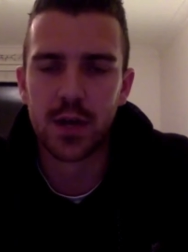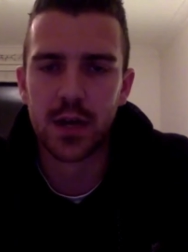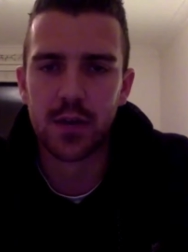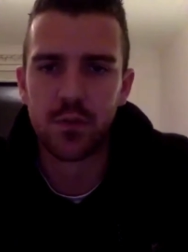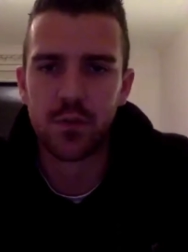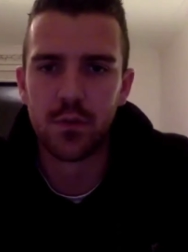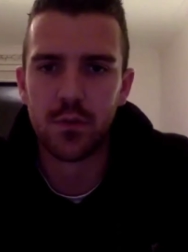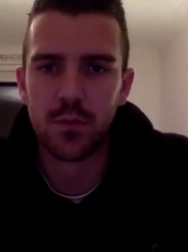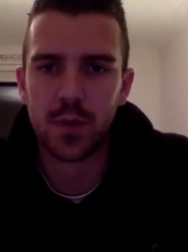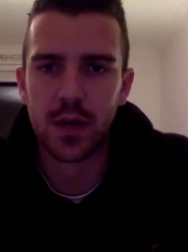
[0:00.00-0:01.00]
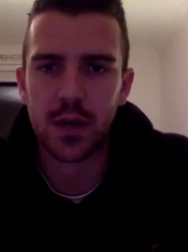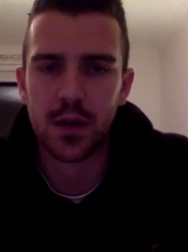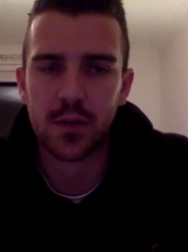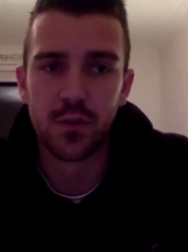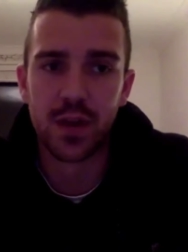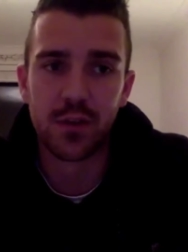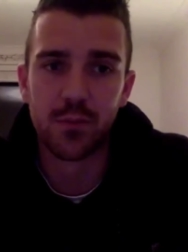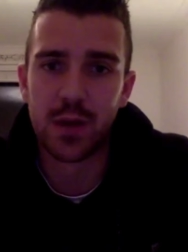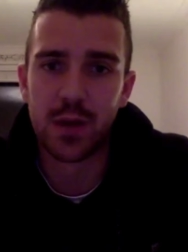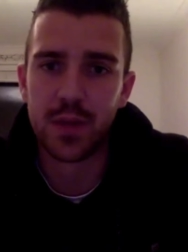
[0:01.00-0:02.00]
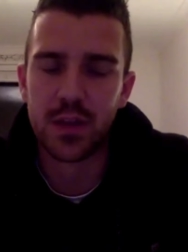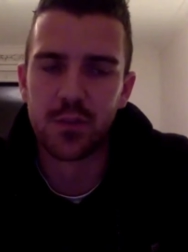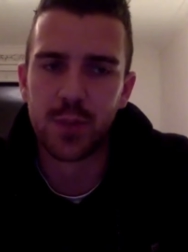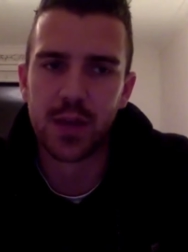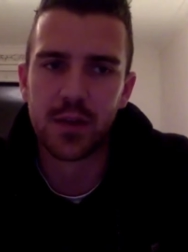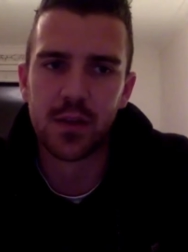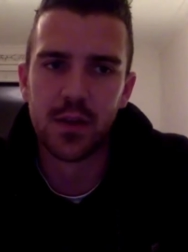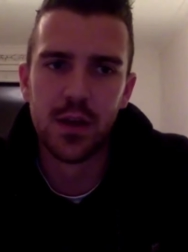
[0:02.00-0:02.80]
to a £2,000 media spend.